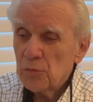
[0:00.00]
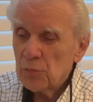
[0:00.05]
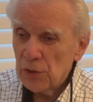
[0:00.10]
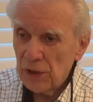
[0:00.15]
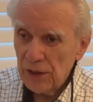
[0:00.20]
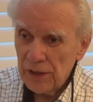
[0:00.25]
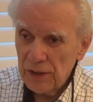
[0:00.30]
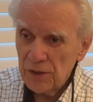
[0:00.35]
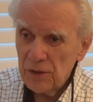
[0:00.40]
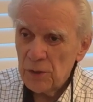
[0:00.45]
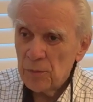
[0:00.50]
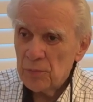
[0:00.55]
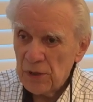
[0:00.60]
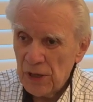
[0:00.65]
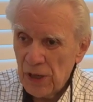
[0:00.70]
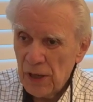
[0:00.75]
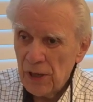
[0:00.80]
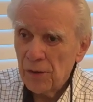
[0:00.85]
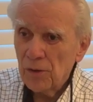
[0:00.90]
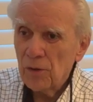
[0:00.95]
playing the
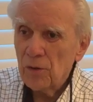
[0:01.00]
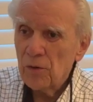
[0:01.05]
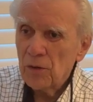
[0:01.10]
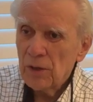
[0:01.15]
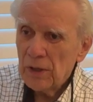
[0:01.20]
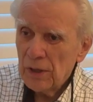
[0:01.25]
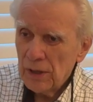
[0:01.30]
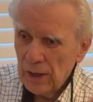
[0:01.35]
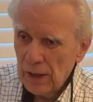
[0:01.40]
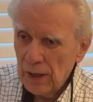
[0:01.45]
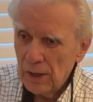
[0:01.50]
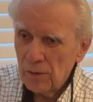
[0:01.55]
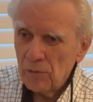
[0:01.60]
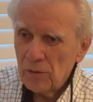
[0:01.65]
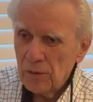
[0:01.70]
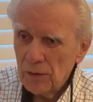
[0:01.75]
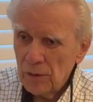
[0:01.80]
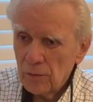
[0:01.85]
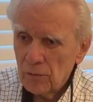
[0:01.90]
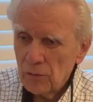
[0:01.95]
piano and
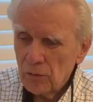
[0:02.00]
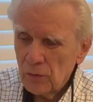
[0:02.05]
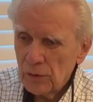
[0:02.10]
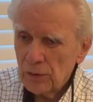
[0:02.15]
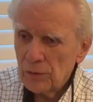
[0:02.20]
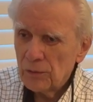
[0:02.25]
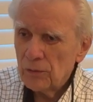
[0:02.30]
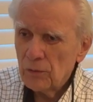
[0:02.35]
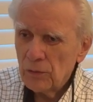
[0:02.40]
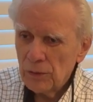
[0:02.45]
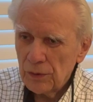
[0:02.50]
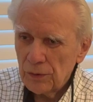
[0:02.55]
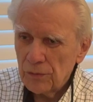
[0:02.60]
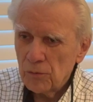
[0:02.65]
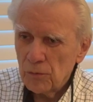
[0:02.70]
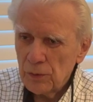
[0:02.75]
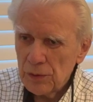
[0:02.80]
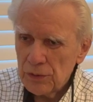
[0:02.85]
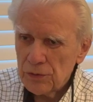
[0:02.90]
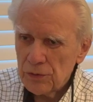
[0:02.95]
uh, yeah. with,
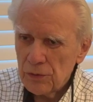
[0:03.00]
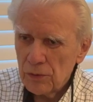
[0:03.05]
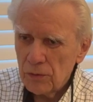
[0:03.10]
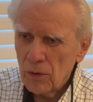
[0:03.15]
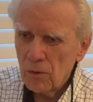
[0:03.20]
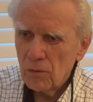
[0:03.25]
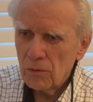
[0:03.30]
with Mr.